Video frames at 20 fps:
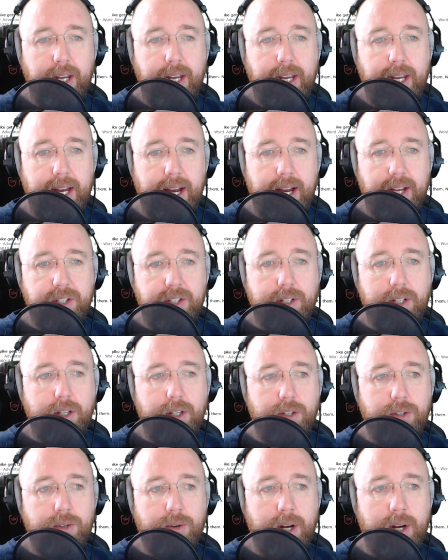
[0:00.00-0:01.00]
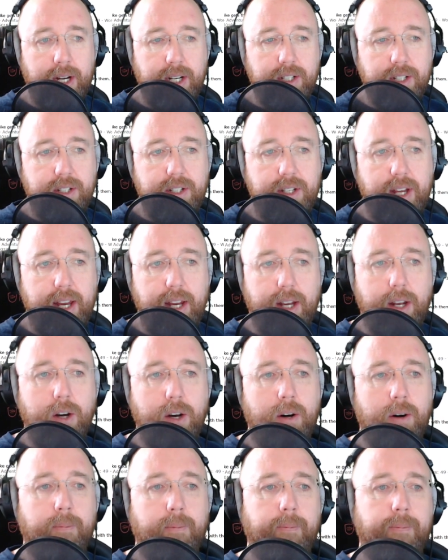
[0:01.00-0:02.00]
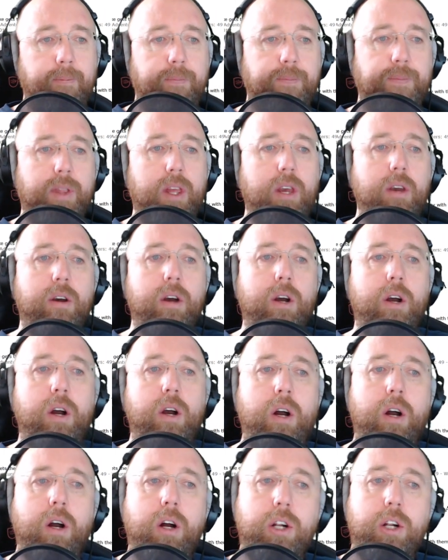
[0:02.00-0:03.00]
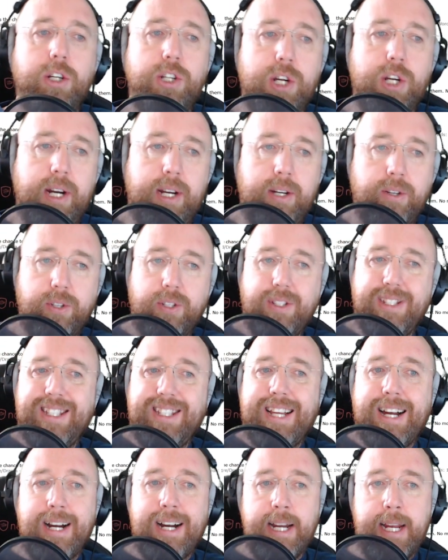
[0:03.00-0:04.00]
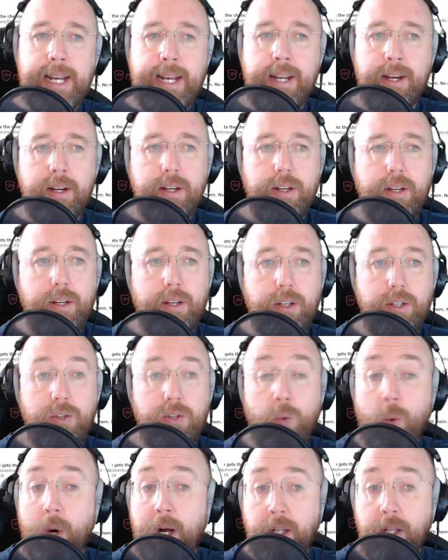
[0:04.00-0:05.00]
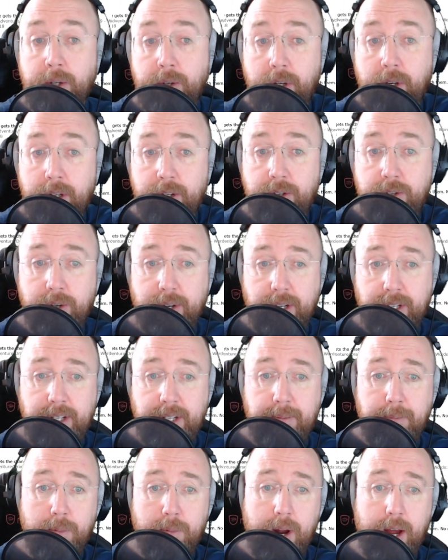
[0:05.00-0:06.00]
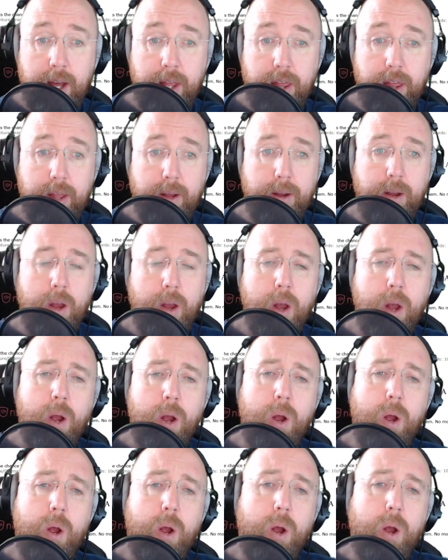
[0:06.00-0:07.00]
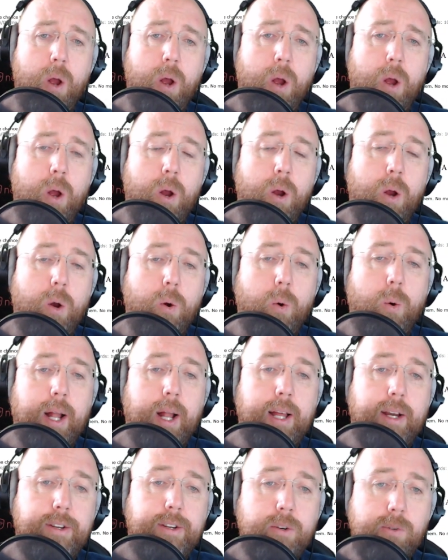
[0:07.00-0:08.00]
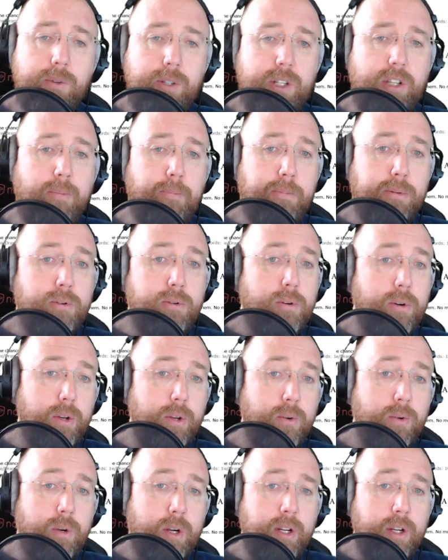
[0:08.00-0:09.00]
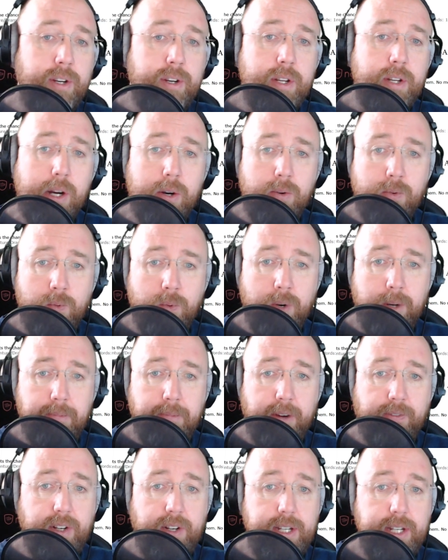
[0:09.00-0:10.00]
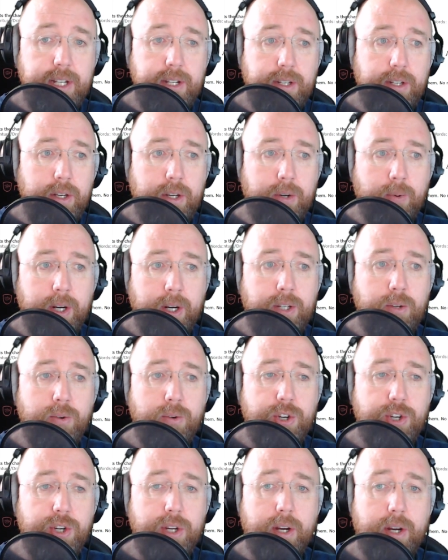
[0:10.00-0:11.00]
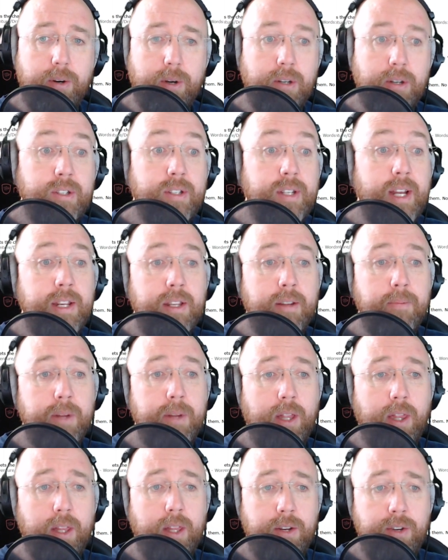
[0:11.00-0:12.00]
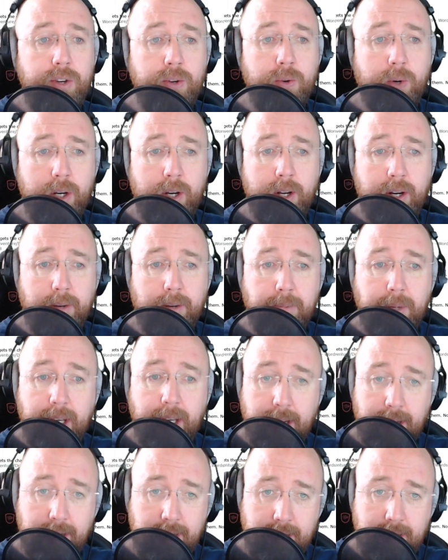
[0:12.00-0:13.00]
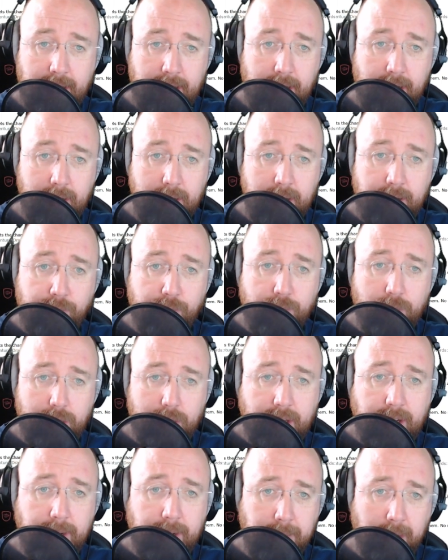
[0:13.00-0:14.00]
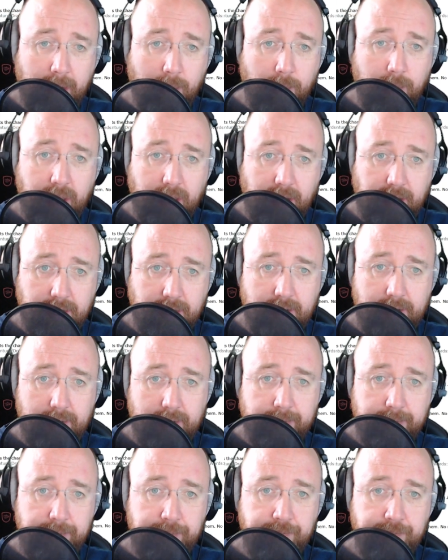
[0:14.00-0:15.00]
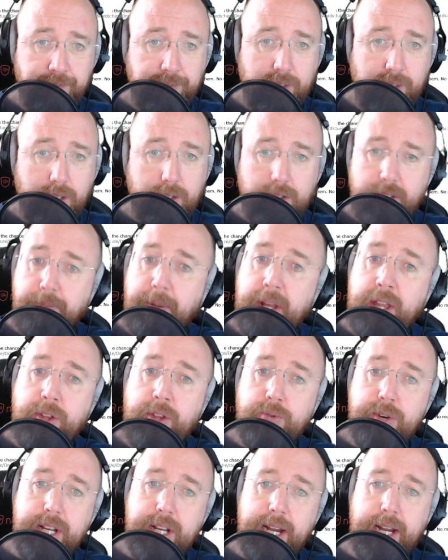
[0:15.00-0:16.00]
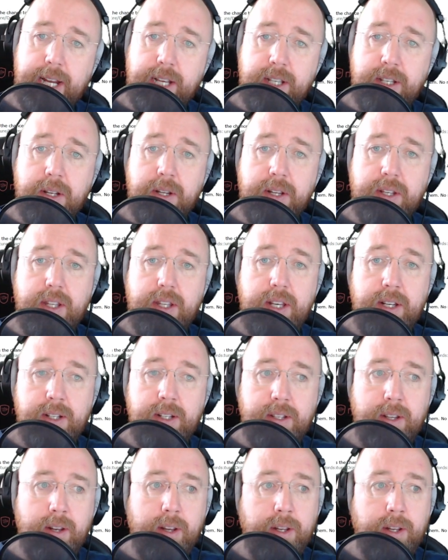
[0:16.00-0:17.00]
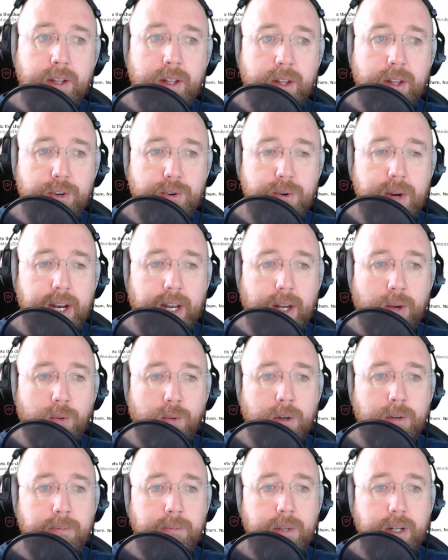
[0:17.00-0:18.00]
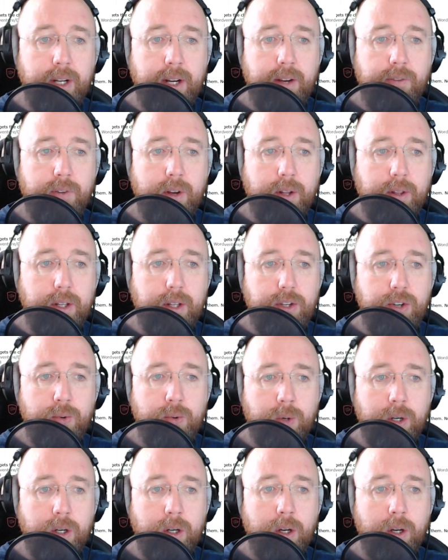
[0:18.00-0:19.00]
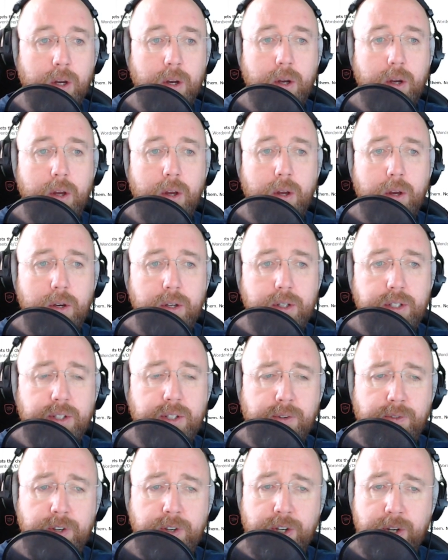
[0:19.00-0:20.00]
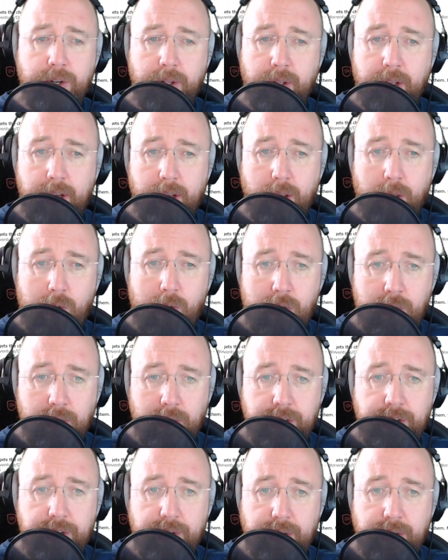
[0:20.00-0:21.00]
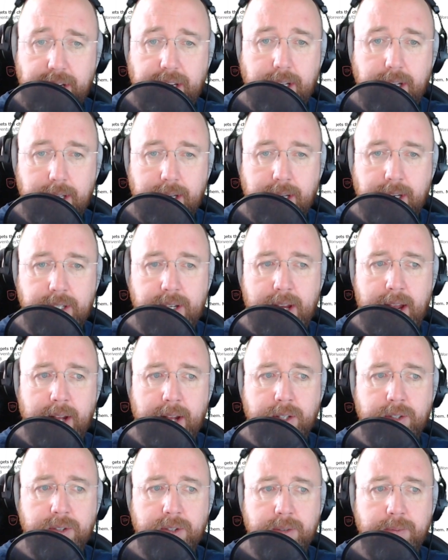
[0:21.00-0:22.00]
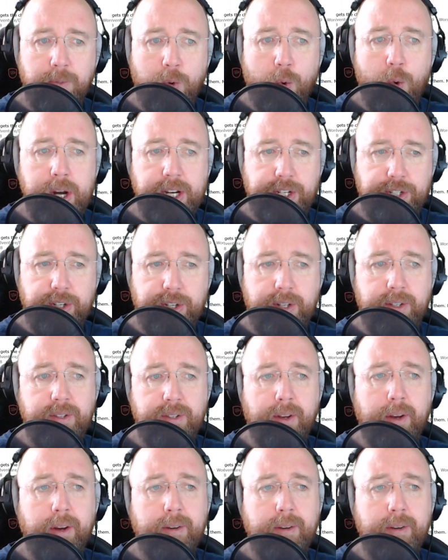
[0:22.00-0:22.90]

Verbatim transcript: he asked, trying to stay calm. Giles sighed, swallowed, and took a deep breath. While I don't support or condone what Buffy did to you, I do share her sentiment that you are not being entirely forthcoming with us. It's been three days since the incident in the training room, and I felt that you were sufficiently along in your healing to answer some questions.